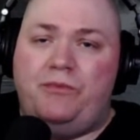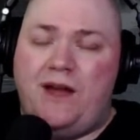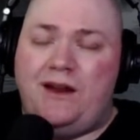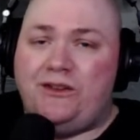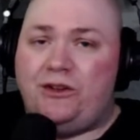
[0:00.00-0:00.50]

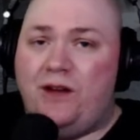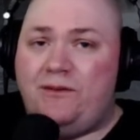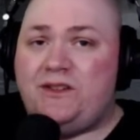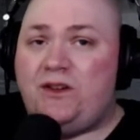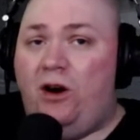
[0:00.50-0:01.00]
and NSO
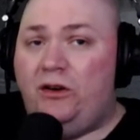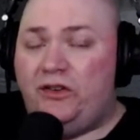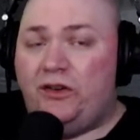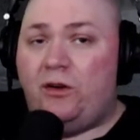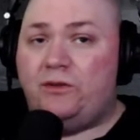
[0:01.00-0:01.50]
outfits are
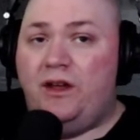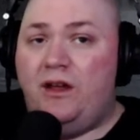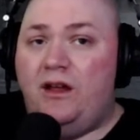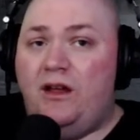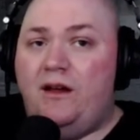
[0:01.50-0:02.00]
dissolved,
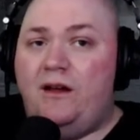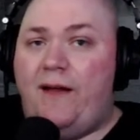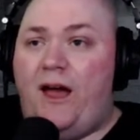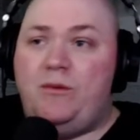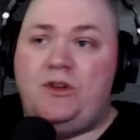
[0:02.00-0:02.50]

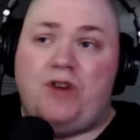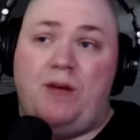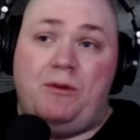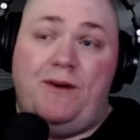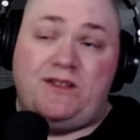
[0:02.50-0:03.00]
I'll be
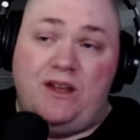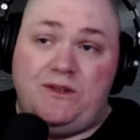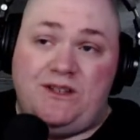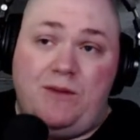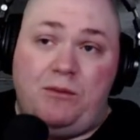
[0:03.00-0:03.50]
dropping my sub
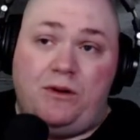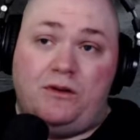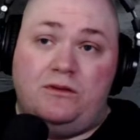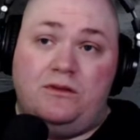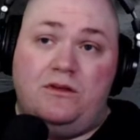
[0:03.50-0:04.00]
as a member.